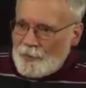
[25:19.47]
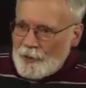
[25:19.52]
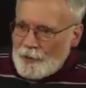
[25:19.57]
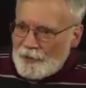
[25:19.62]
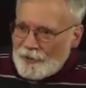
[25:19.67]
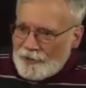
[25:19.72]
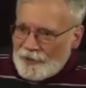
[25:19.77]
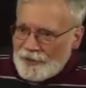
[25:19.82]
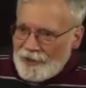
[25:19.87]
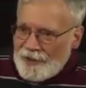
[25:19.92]

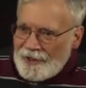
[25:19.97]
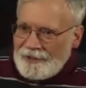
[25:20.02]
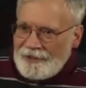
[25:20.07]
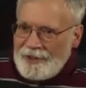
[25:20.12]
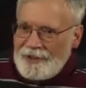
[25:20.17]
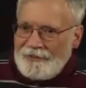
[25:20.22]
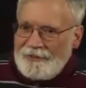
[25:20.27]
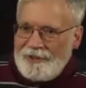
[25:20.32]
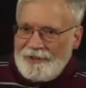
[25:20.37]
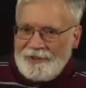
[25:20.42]
Both sides
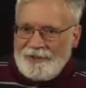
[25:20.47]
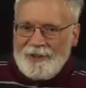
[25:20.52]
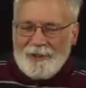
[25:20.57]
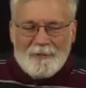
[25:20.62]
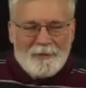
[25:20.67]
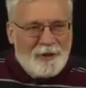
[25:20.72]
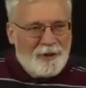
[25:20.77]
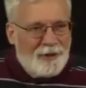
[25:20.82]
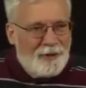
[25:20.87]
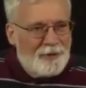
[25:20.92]
have the
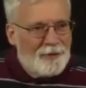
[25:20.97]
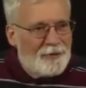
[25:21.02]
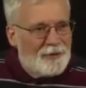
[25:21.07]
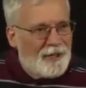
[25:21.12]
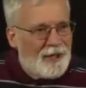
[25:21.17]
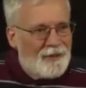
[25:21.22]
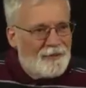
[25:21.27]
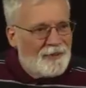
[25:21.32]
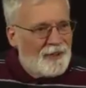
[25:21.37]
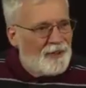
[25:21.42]
same code,
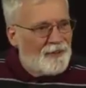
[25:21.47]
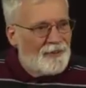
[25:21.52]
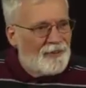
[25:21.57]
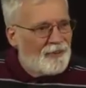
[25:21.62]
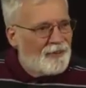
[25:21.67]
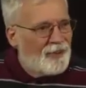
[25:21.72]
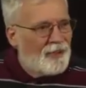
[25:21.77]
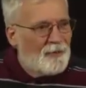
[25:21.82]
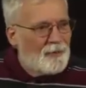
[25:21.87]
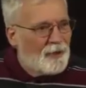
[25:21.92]
have to have the
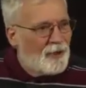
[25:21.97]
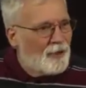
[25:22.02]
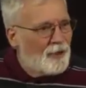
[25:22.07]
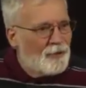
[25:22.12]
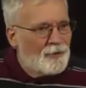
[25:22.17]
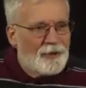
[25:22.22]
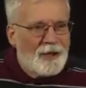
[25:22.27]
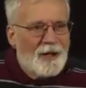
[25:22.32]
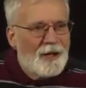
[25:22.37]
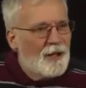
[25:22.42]
same
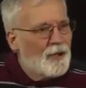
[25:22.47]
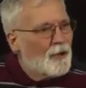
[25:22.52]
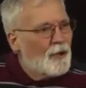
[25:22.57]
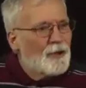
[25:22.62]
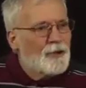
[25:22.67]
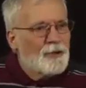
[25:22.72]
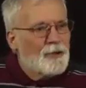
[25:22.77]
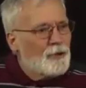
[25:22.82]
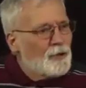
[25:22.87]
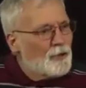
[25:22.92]
code,
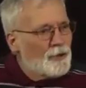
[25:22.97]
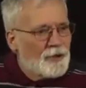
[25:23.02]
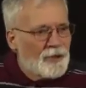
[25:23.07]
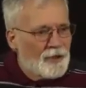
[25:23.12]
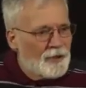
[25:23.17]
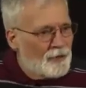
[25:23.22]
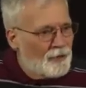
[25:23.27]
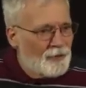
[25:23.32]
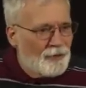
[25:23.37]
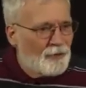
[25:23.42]
or you don't
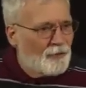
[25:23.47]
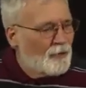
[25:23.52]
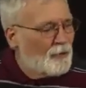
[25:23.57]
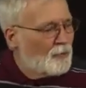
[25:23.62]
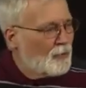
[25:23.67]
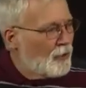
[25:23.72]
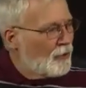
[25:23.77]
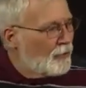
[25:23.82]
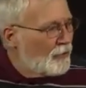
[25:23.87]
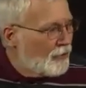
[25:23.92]
get useful
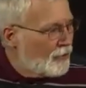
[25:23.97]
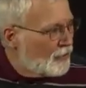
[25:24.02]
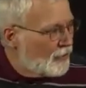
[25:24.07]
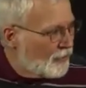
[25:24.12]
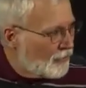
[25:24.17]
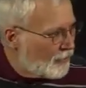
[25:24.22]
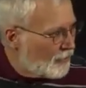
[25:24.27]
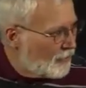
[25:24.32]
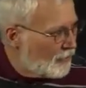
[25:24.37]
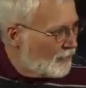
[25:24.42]

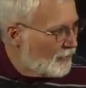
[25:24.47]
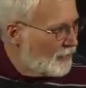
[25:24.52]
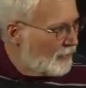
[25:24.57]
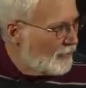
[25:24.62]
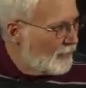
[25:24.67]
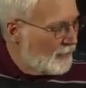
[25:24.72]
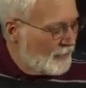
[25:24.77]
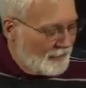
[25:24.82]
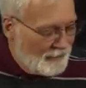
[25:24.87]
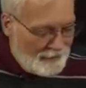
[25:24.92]
proteins.
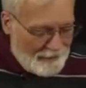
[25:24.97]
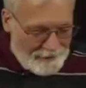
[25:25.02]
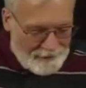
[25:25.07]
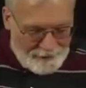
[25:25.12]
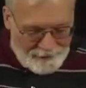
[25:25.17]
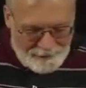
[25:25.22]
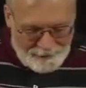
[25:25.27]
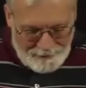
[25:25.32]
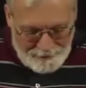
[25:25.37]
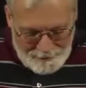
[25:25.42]

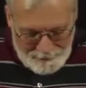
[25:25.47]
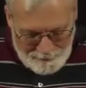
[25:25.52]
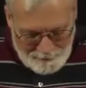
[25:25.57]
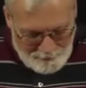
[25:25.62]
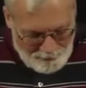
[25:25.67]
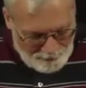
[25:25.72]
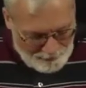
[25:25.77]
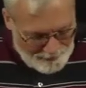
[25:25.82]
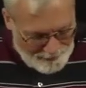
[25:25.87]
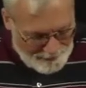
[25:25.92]
All right?
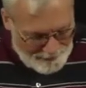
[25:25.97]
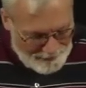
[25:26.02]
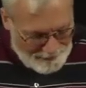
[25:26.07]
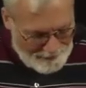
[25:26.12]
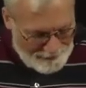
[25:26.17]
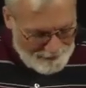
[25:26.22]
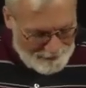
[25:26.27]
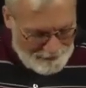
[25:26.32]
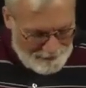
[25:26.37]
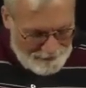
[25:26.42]

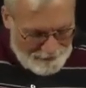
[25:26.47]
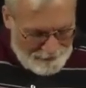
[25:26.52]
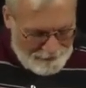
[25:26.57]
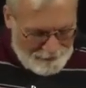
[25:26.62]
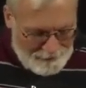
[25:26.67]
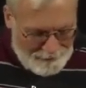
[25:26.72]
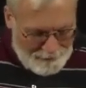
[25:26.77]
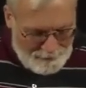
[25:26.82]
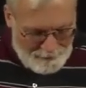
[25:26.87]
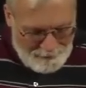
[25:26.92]
All
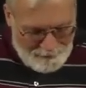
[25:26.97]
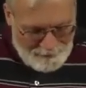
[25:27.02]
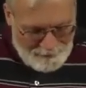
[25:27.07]
right.